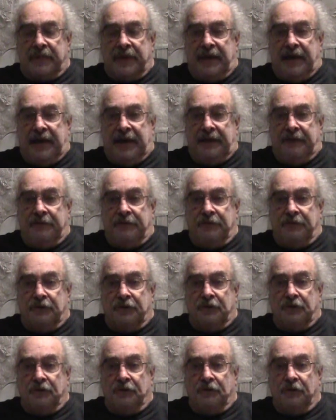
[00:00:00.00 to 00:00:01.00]
and
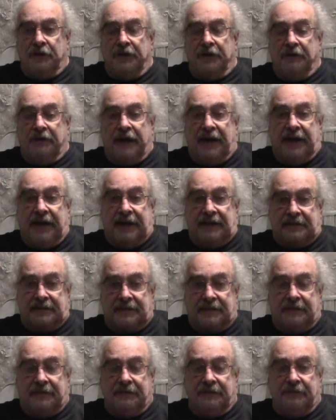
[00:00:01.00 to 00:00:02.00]
the lawyer
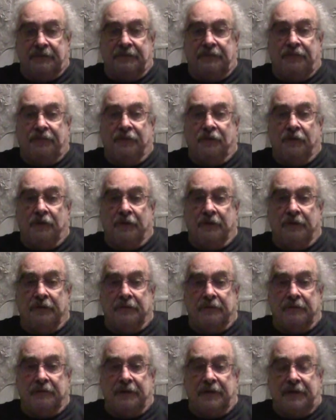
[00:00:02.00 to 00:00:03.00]
asked
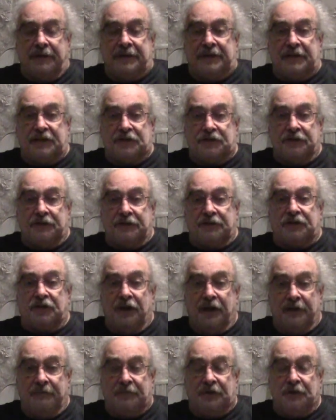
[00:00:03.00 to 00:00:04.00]
for additional
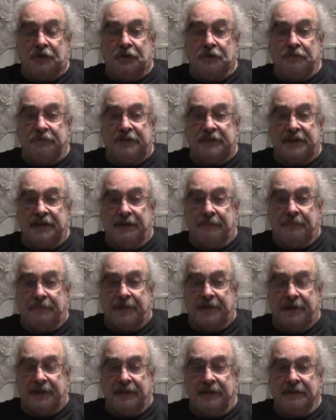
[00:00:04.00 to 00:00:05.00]
time to do
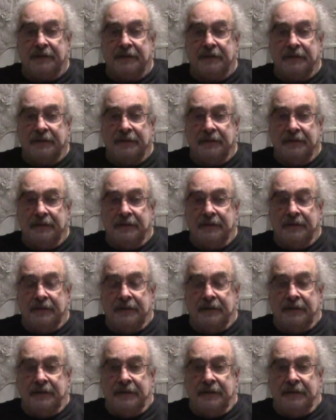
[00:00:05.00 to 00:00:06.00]
something.
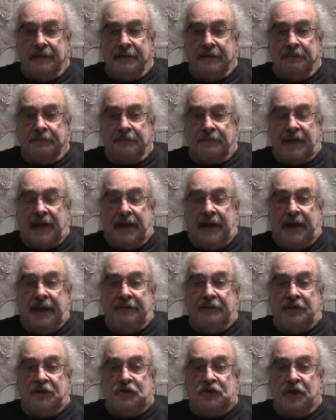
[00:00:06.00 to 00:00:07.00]

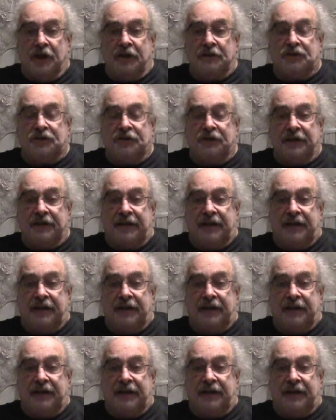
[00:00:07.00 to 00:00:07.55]
And the judge in the